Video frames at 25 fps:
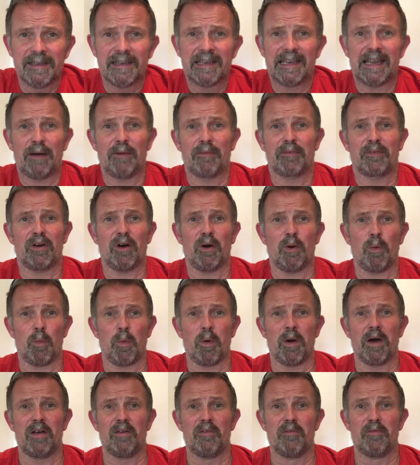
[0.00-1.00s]
Now, I've got
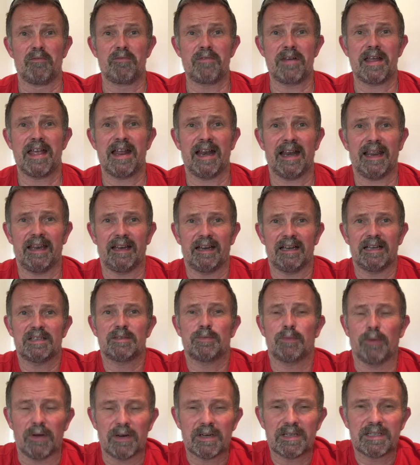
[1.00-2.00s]
one really
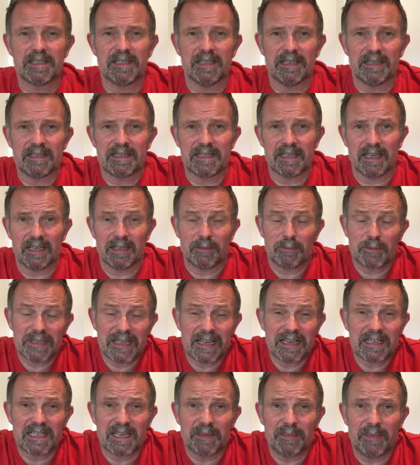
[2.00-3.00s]
nice watch that was
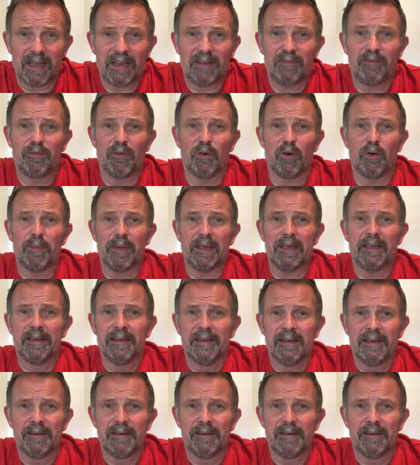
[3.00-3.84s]
actually made for me